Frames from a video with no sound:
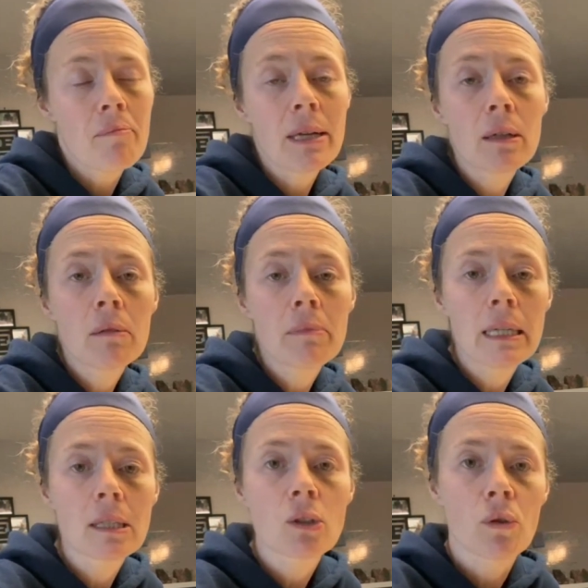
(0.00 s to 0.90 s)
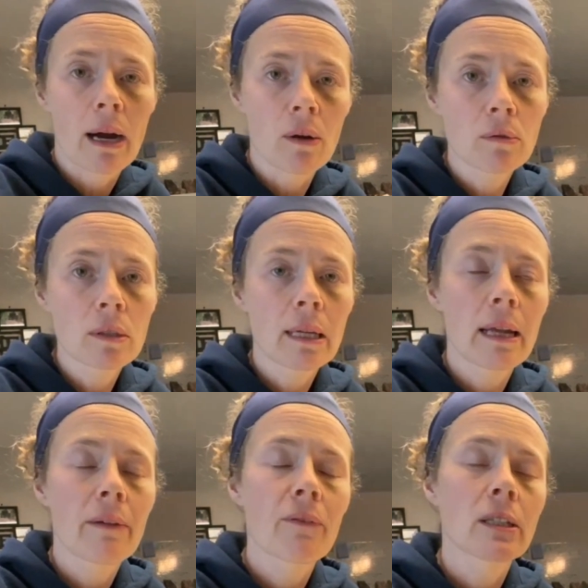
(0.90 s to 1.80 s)
meal means ground.
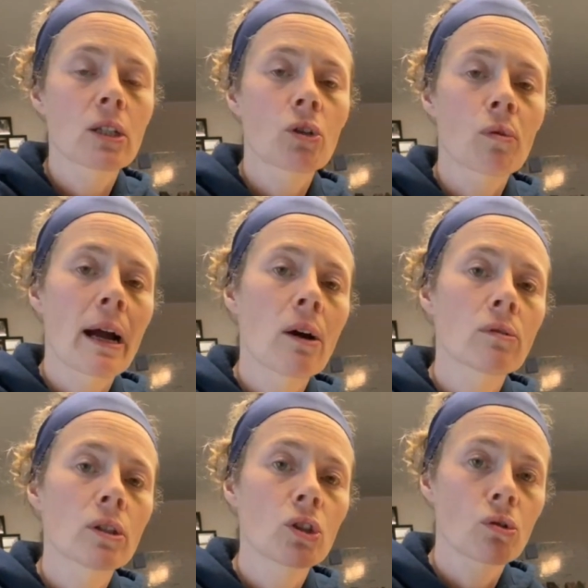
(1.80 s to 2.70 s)
If it's a ground